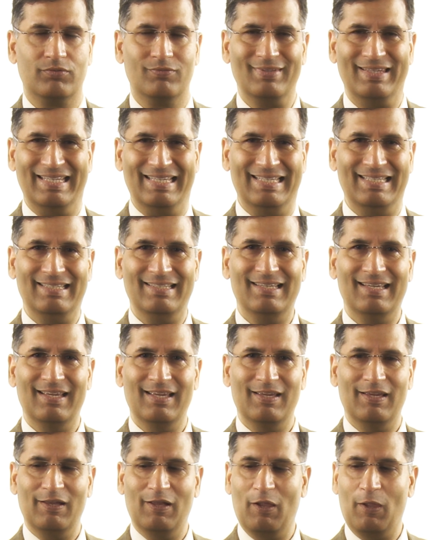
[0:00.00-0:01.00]
the
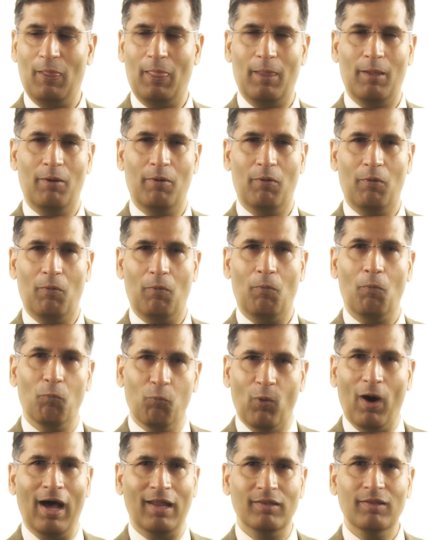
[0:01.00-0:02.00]

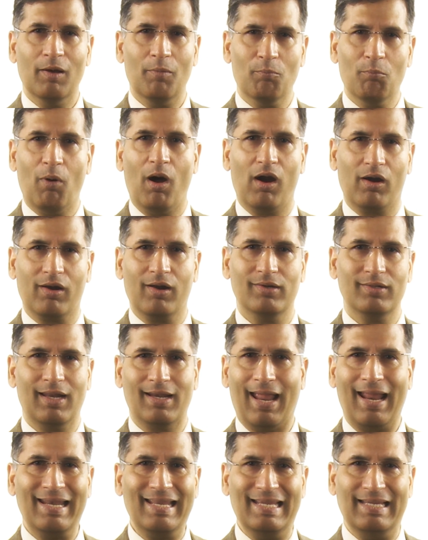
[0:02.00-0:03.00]
one marker
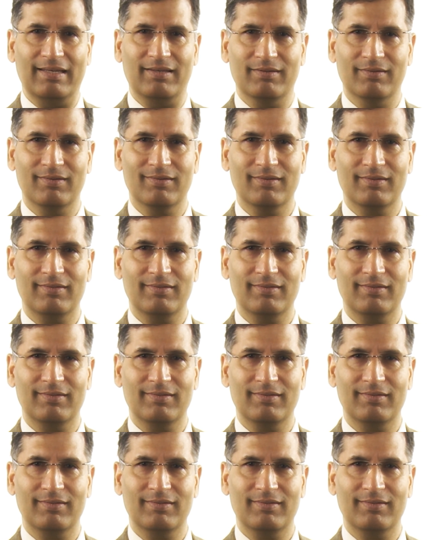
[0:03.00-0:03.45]
that I need.